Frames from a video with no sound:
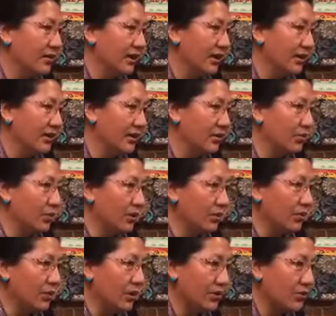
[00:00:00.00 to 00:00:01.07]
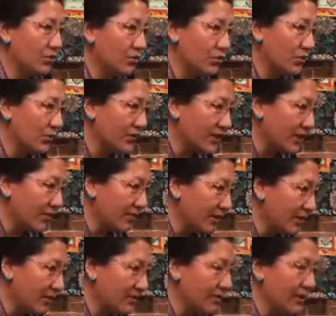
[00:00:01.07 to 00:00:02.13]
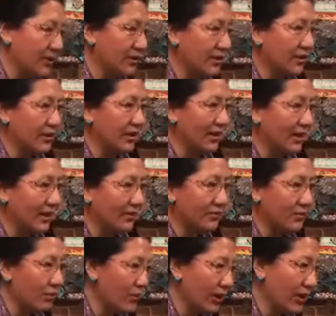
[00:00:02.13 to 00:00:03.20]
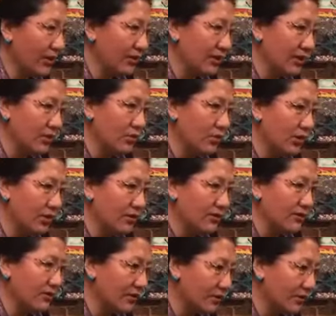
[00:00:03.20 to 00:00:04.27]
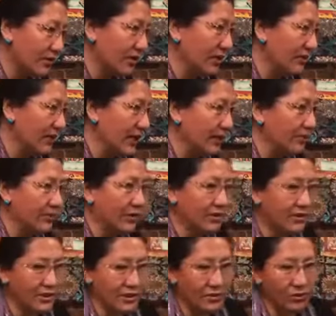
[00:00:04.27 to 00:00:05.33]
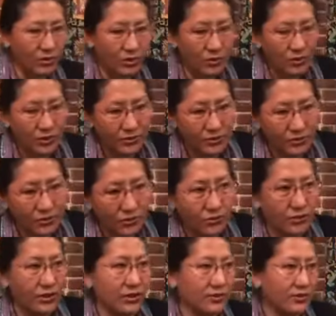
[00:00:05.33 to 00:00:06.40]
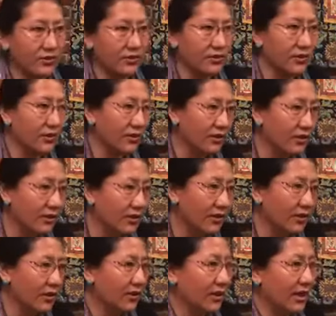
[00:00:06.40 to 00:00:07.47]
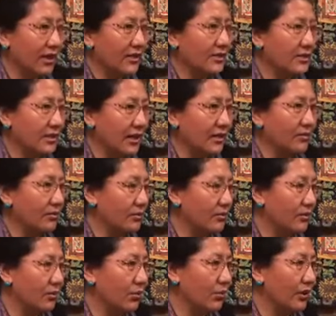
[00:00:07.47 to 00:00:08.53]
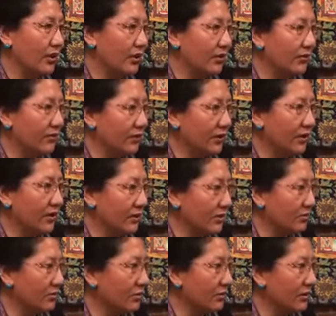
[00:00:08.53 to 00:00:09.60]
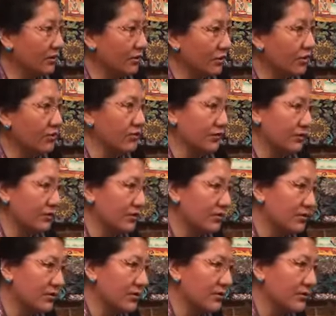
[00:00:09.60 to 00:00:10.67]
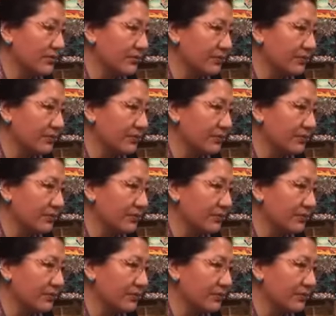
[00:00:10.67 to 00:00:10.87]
And then we want to do something, but then half the way, then we give up this, then we want to do this. Unstable. We are very sort of like nervous.